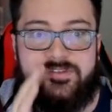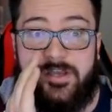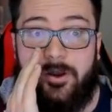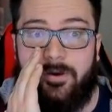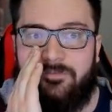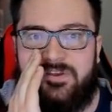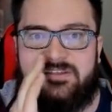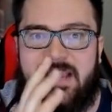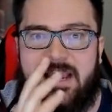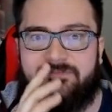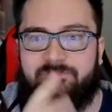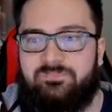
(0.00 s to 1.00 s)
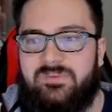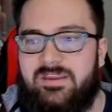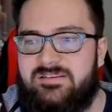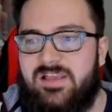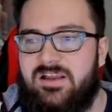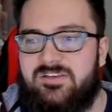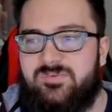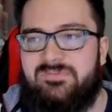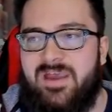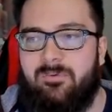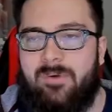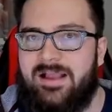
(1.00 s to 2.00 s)
So if he's got, as long as we've
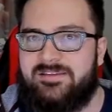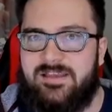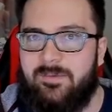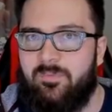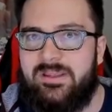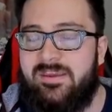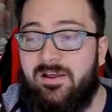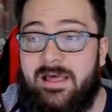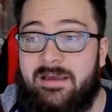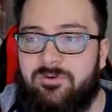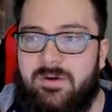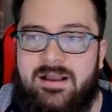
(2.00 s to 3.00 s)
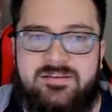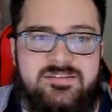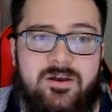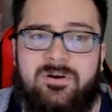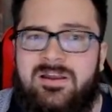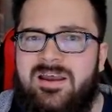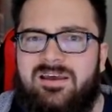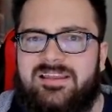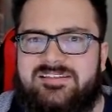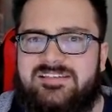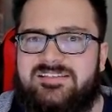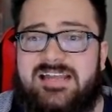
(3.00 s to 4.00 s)
got rocks up, we kill after rocks. So
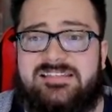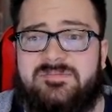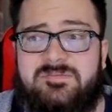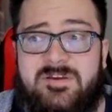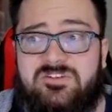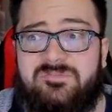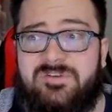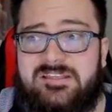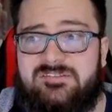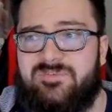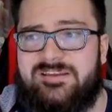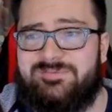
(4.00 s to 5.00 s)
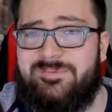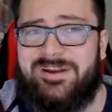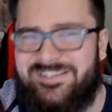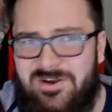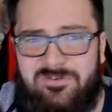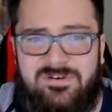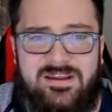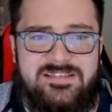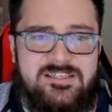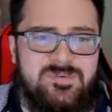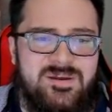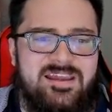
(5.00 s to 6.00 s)
unless he's got some special defensive investment, but I don't
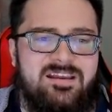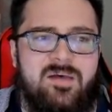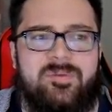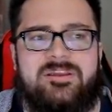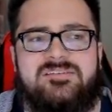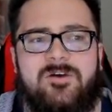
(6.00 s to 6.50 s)
anticipate that coming.